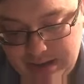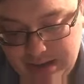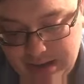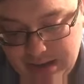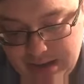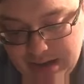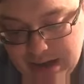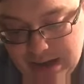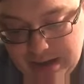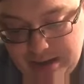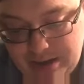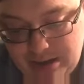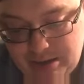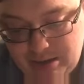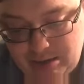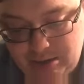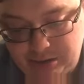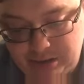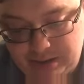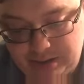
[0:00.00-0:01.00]
and
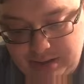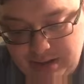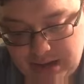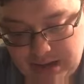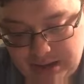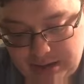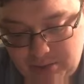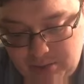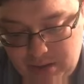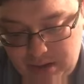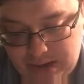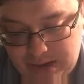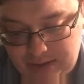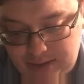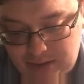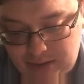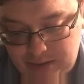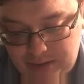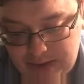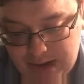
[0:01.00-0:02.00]
Jehosdak went
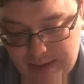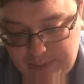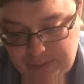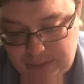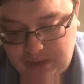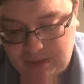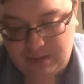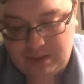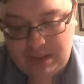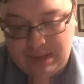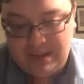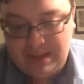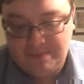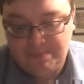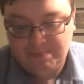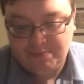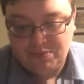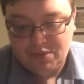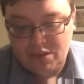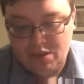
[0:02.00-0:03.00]
into captivity
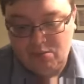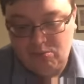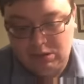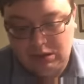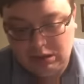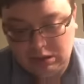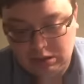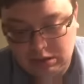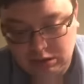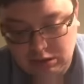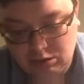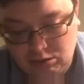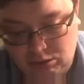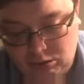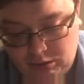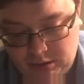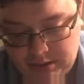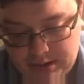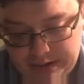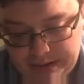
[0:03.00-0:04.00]
when the
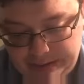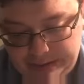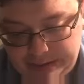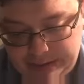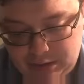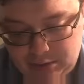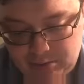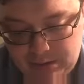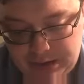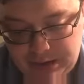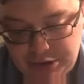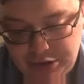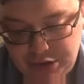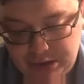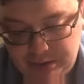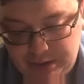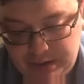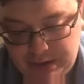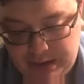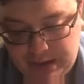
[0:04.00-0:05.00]
Lord carried away
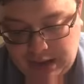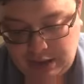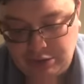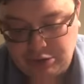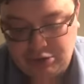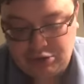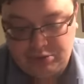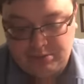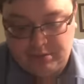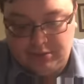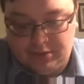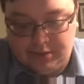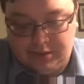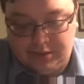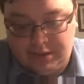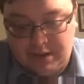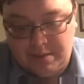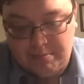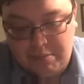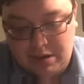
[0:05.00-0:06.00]
Judah and
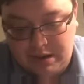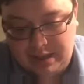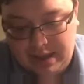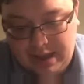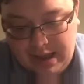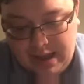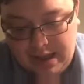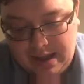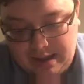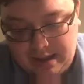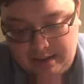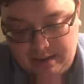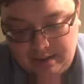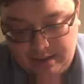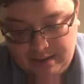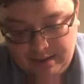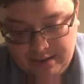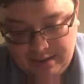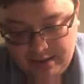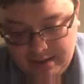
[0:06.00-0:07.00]
Jerusalem by the hand
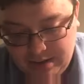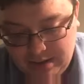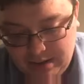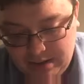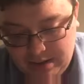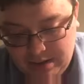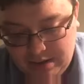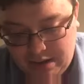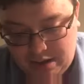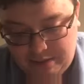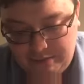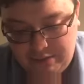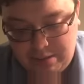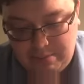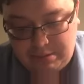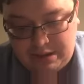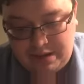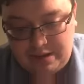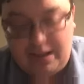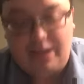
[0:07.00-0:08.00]
of
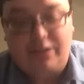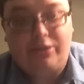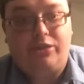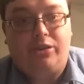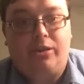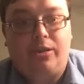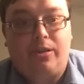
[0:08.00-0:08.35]
Nebuchadnezzar